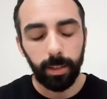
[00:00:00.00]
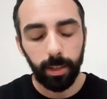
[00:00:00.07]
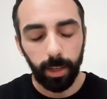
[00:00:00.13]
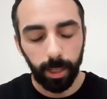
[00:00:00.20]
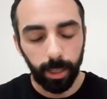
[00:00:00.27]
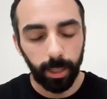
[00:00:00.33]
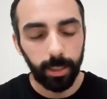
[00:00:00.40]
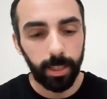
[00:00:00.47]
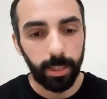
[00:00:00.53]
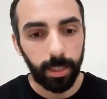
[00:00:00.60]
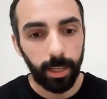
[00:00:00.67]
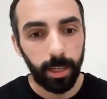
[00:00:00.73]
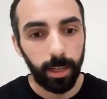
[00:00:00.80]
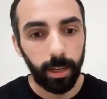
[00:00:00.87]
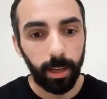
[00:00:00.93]
I can
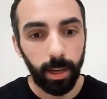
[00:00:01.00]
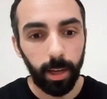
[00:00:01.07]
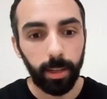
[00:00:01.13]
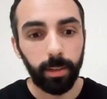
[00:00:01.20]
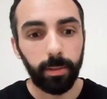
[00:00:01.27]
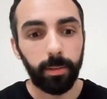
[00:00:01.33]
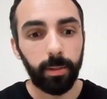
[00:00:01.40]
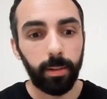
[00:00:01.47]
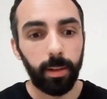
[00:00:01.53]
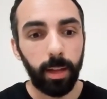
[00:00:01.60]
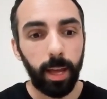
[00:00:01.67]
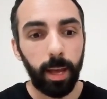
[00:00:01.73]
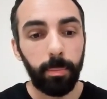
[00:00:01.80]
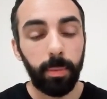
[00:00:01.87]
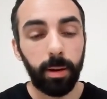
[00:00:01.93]
see
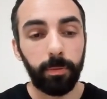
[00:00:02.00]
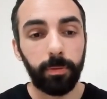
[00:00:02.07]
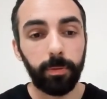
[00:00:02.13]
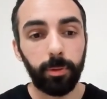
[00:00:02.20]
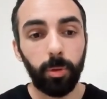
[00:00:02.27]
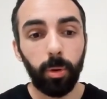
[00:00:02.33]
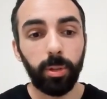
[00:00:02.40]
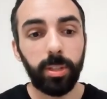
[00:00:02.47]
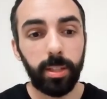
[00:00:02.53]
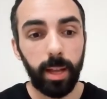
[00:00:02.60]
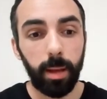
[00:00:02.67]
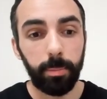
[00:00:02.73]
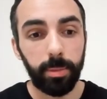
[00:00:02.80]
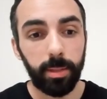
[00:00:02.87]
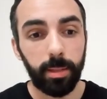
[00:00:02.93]
at my
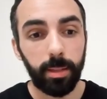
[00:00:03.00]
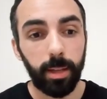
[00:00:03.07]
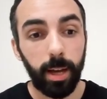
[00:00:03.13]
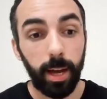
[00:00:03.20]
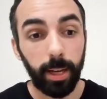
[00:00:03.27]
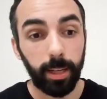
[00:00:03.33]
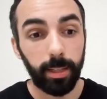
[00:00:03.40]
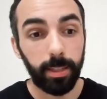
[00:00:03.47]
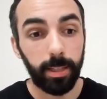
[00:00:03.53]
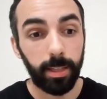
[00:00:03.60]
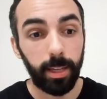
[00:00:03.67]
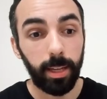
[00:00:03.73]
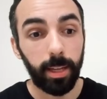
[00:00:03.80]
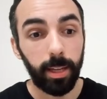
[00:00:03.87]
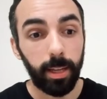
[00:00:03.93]
doorsteps, I can
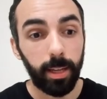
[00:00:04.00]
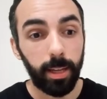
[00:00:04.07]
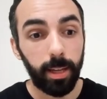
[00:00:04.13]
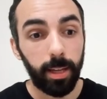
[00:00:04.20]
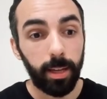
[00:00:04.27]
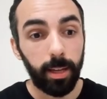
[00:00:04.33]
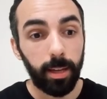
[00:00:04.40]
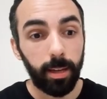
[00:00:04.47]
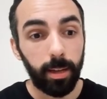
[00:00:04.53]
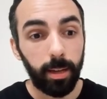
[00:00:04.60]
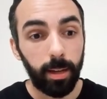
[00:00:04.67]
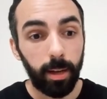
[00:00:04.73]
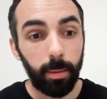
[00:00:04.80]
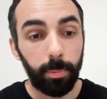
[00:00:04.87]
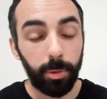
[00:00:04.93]
see
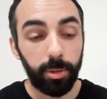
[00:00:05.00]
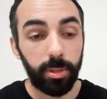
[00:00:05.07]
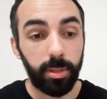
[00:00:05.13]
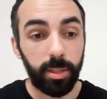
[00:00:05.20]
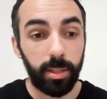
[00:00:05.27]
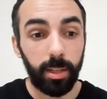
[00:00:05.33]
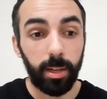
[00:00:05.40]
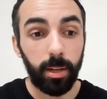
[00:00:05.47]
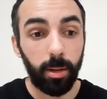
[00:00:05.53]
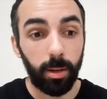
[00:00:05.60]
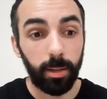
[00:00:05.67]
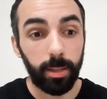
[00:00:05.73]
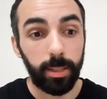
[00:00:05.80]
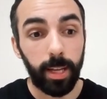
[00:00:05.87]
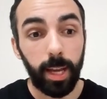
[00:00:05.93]
a person seated on
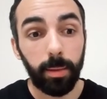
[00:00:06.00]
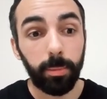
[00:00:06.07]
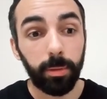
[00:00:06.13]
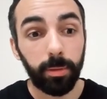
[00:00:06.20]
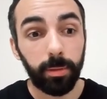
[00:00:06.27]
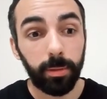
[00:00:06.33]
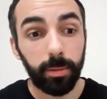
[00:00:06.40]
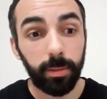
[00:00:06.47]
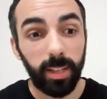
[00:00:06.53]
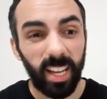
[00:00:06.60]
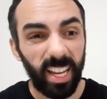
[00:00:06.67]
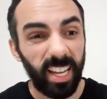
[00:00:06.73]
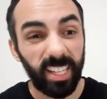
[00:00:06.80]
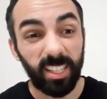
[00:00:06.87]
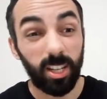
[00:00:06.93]
a table
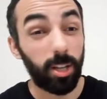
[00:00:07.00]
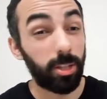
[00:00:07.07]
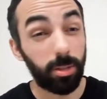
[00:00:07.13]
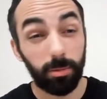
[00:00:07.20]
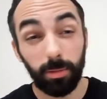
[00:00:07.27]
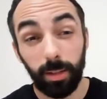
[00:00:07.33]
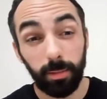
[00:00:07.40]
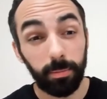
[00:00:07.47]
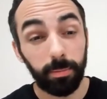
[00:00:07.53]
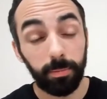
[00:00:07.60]
eating ice cream,